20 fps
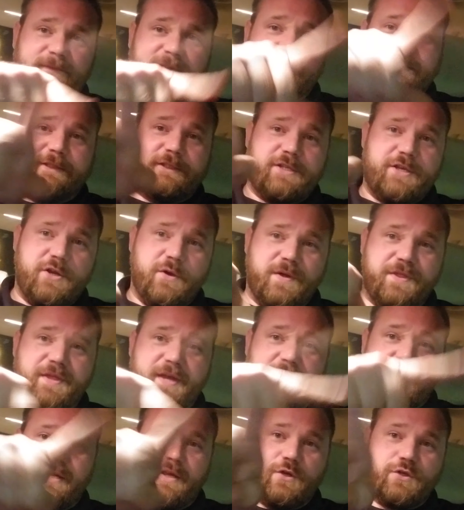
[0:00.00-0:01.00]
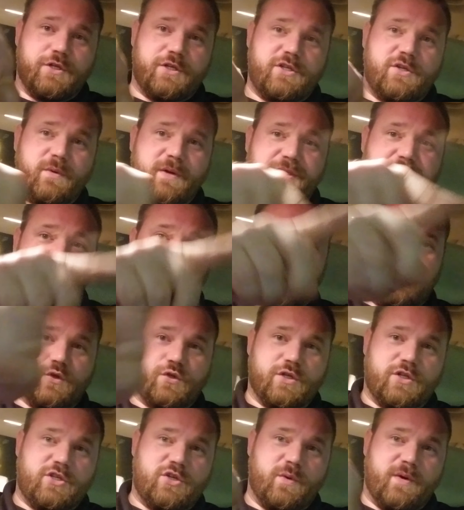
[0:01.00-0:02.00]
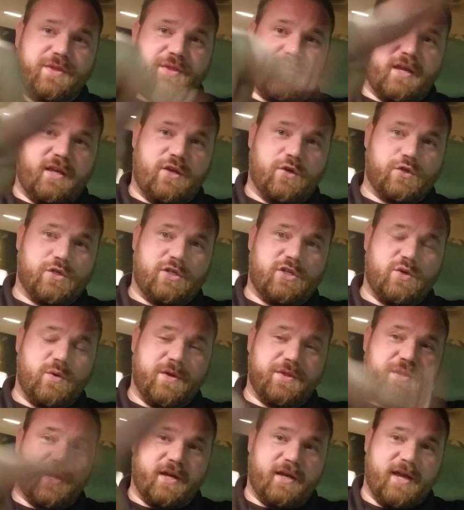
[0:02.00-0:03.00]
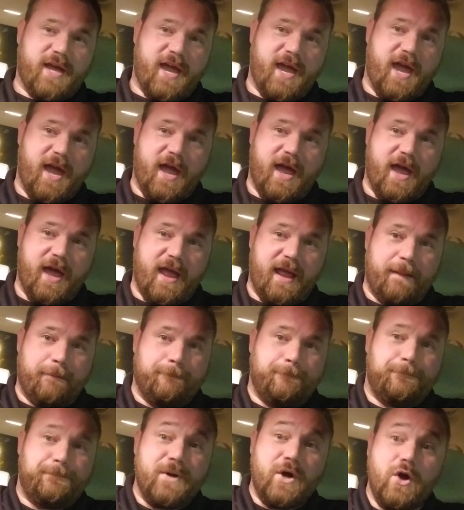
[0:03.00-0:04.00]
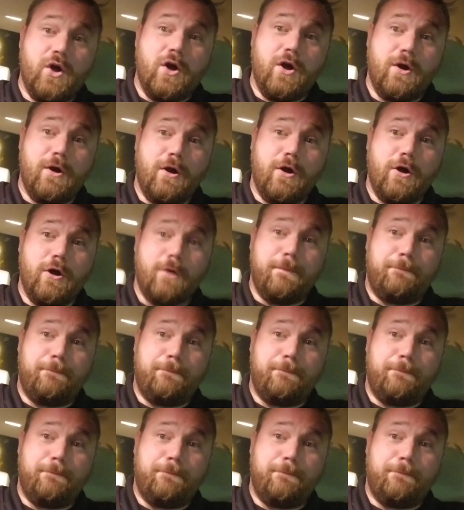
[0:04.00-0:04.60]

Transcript: You should do a thing. You should do a thing. You should do a thing. You should do a thing. And boom!